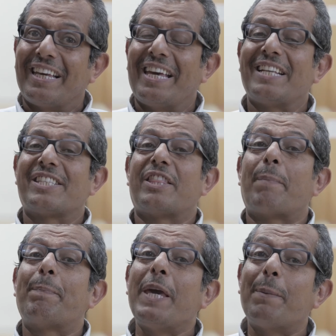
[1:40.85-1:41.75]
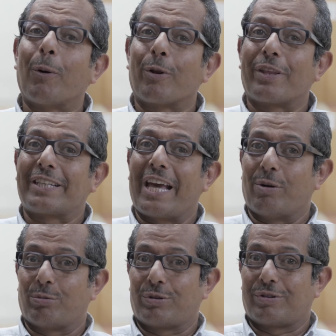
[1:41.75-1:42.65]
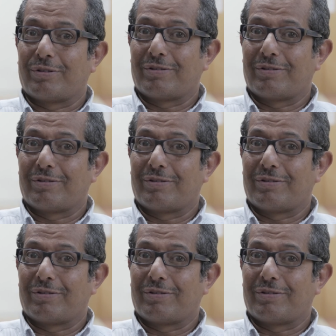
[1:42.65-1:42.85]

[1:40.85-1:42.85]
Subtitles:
it's the people that count.